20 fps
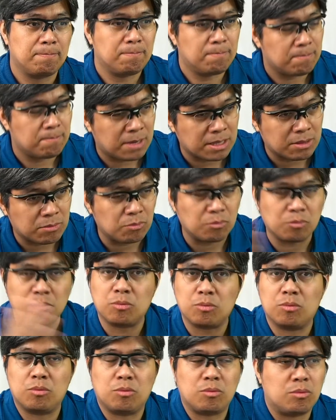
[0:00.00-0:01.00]
But
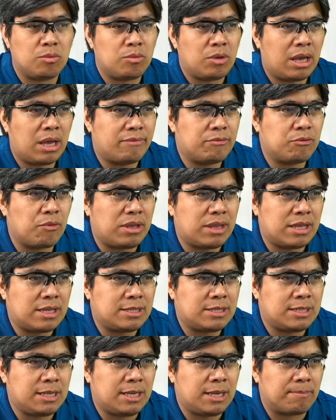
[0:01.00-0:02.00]
we have to wait and
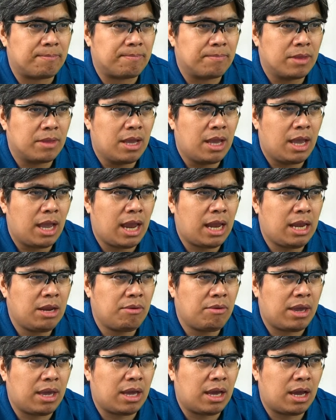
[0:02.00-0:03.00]
see.
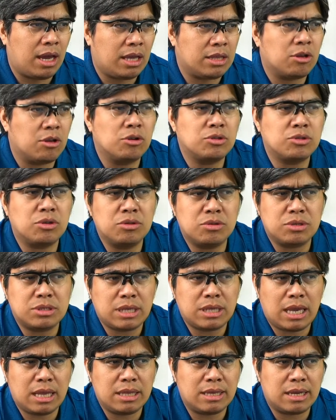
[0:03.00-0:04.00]
Anyway, it goes on to
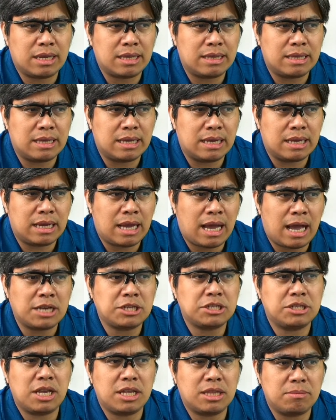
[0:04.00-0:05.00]
say that the
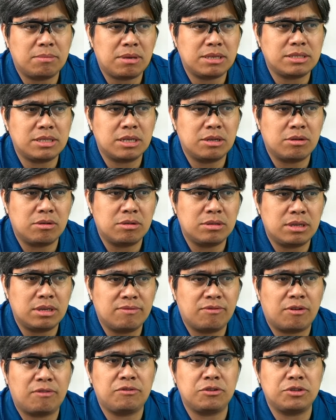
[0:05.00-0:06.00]
hash database encoded
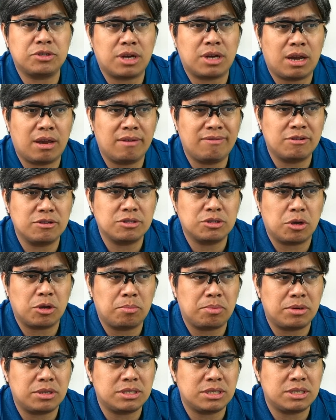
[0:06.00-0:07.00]
for future iPhones
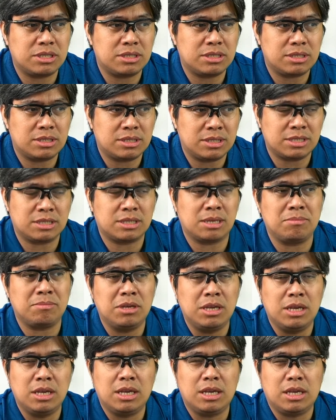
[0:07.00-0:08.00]
operating system
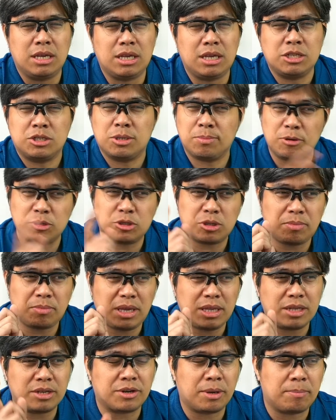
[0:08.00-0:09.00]
is supposed to be
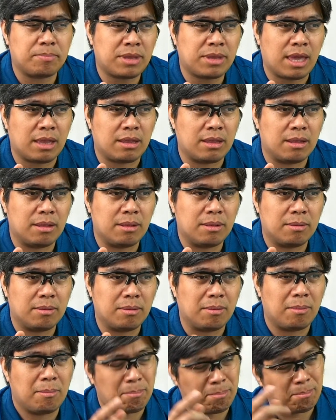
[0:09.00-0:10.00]
encrypted.
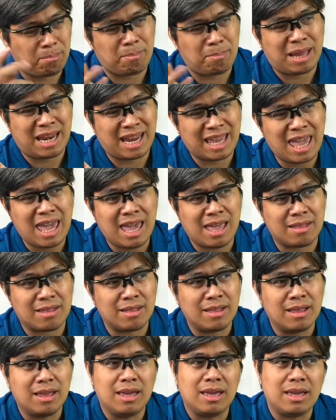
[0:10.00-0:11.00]
But again,
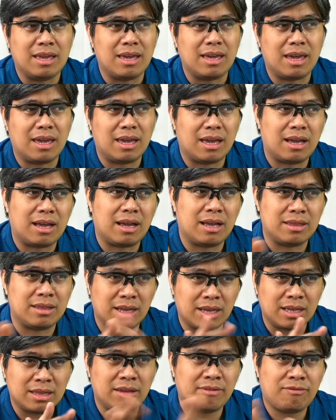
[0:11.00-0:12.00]

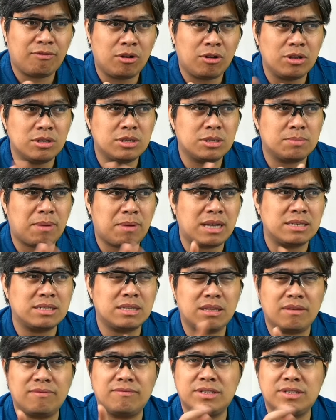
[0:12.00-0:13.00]
the false
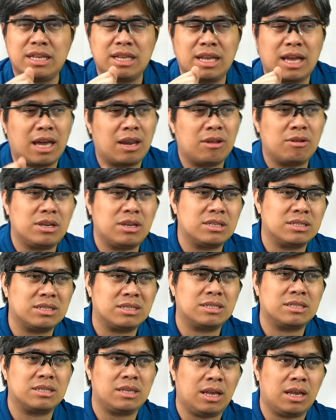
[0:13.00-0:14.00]
positive scenario
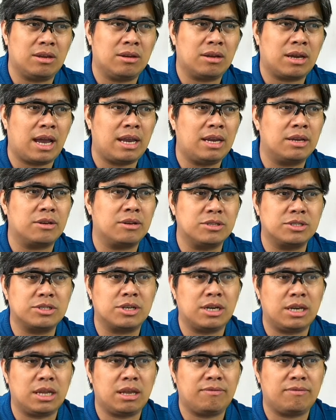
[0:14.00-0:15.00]
is, you know, kind of
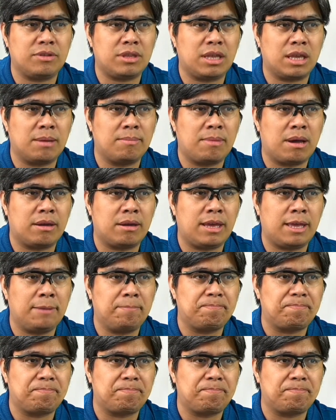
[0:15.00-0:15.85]
concerning if you think about it.